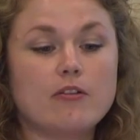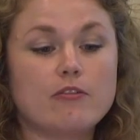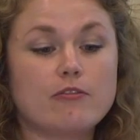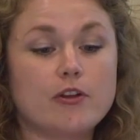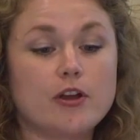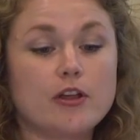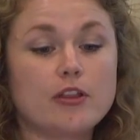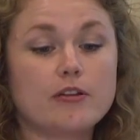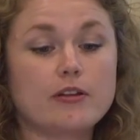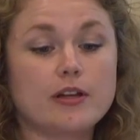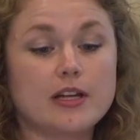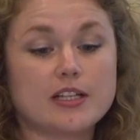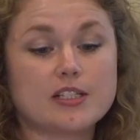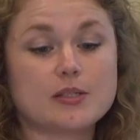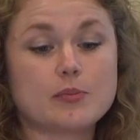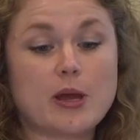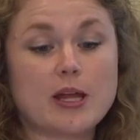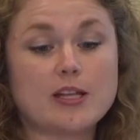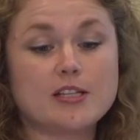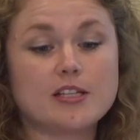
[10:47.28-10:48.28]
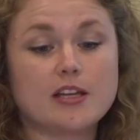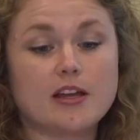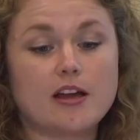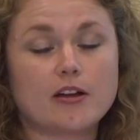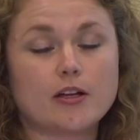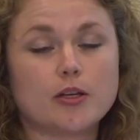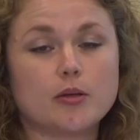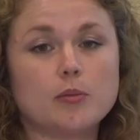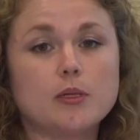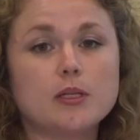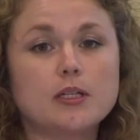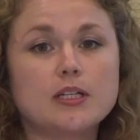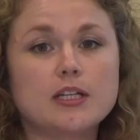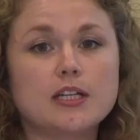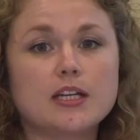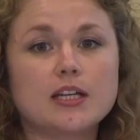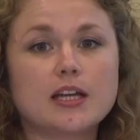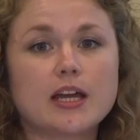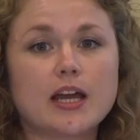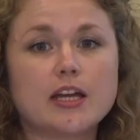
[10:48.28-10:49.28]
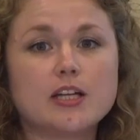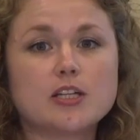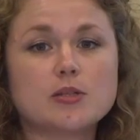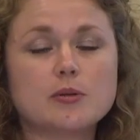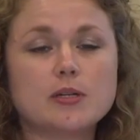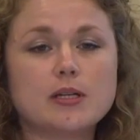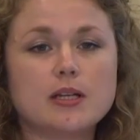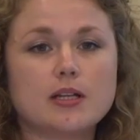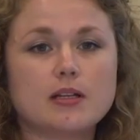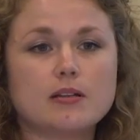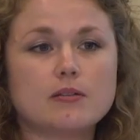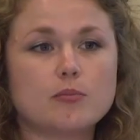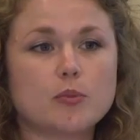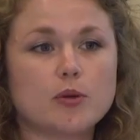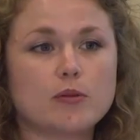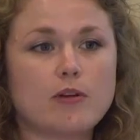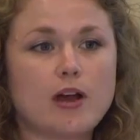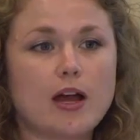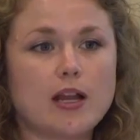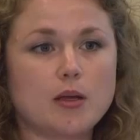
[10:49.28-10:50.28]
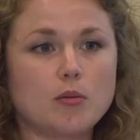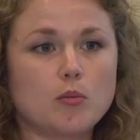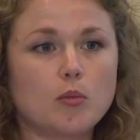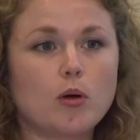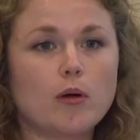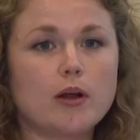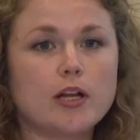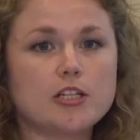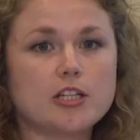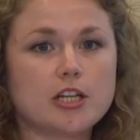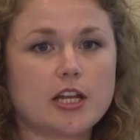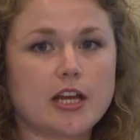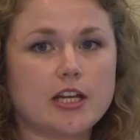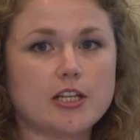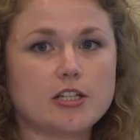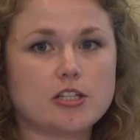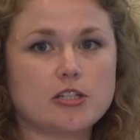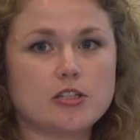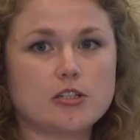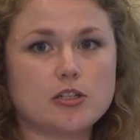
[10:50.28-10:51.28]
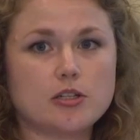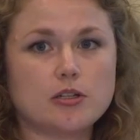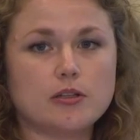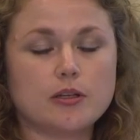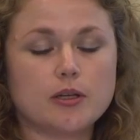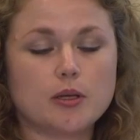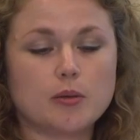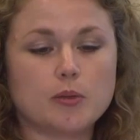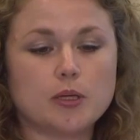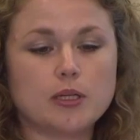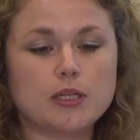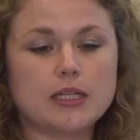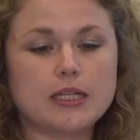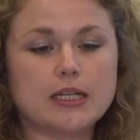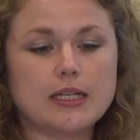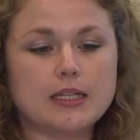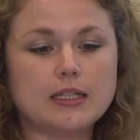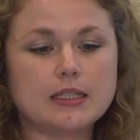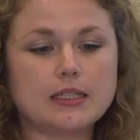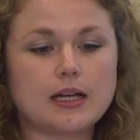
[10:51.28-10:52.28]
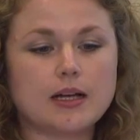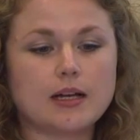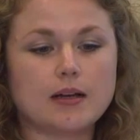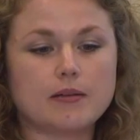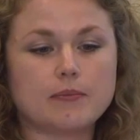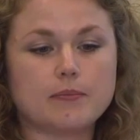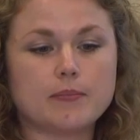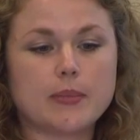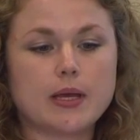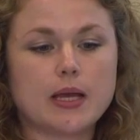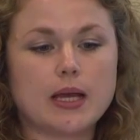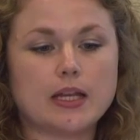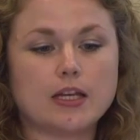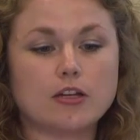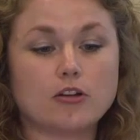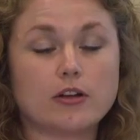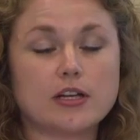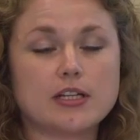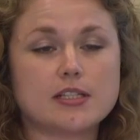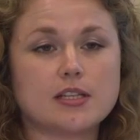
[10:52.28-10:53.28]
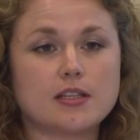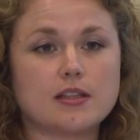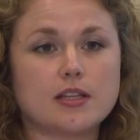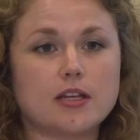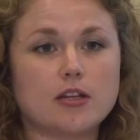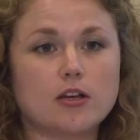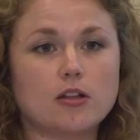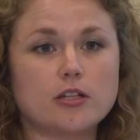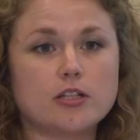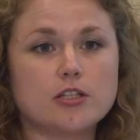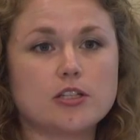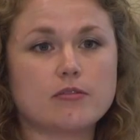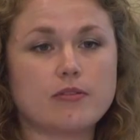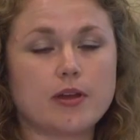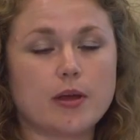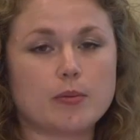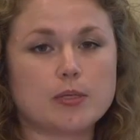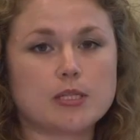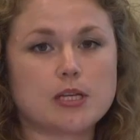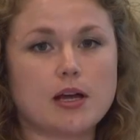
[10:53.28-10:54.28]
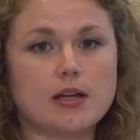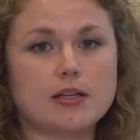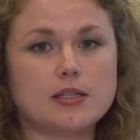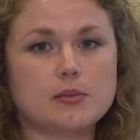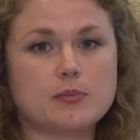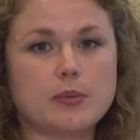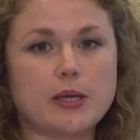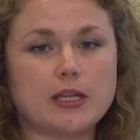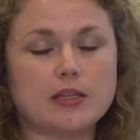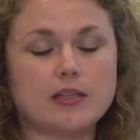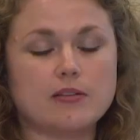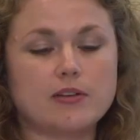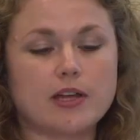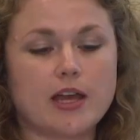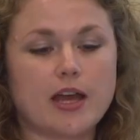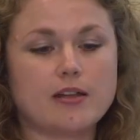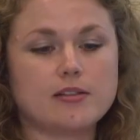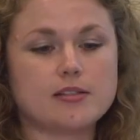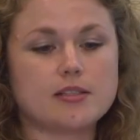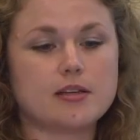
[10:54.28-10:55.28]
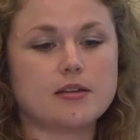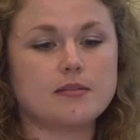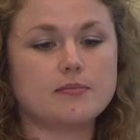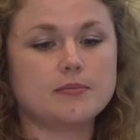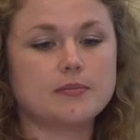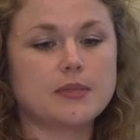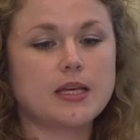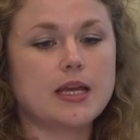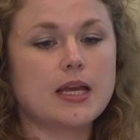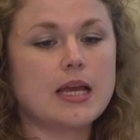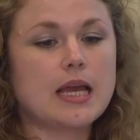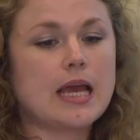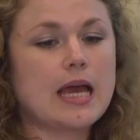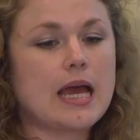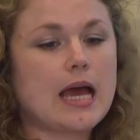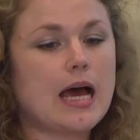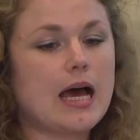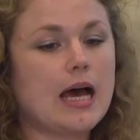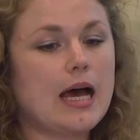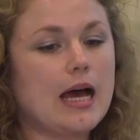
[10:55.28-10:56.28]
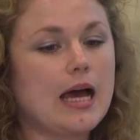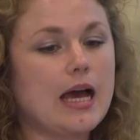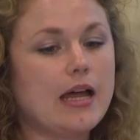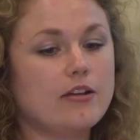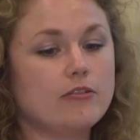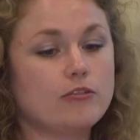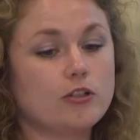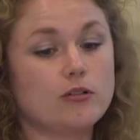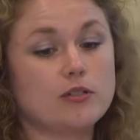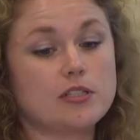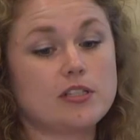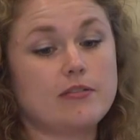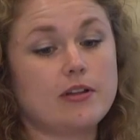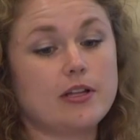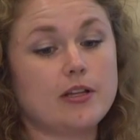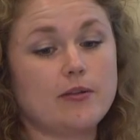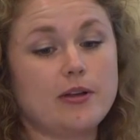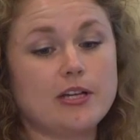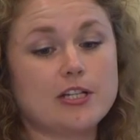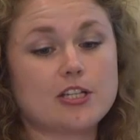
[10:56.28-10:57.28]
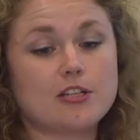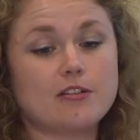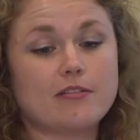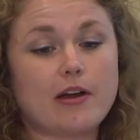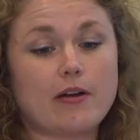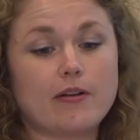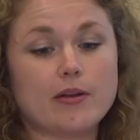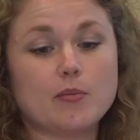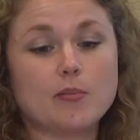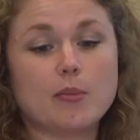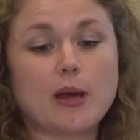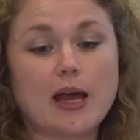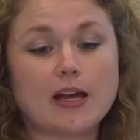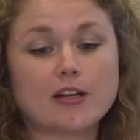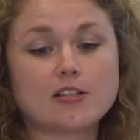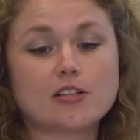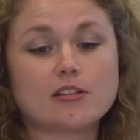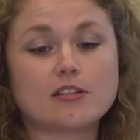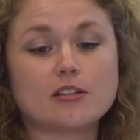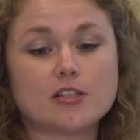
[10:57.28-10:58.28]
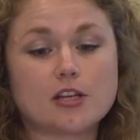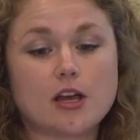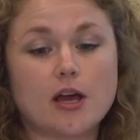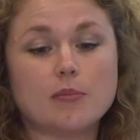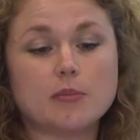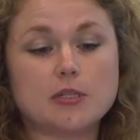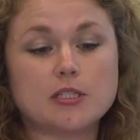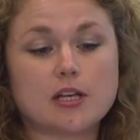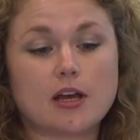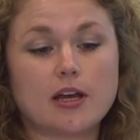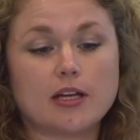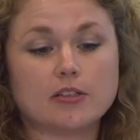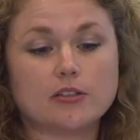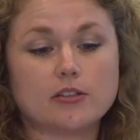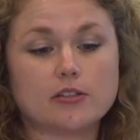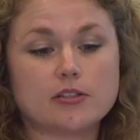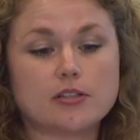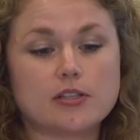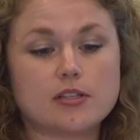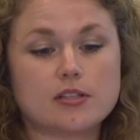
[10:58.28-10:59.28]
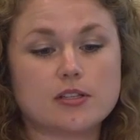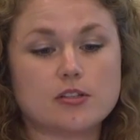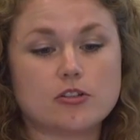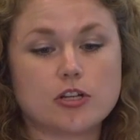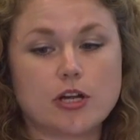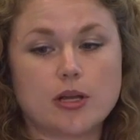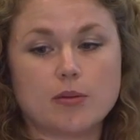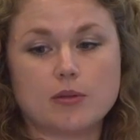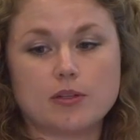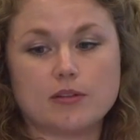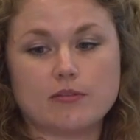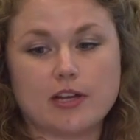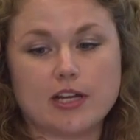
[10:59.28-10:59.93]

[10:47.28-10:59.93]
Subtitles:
Further expanding our community engagement and providing more education to the community, and increasing their knowledge of hepatitis B and liver cancer. And of course, evaluation of our impact on the timely diagnosis and treatment of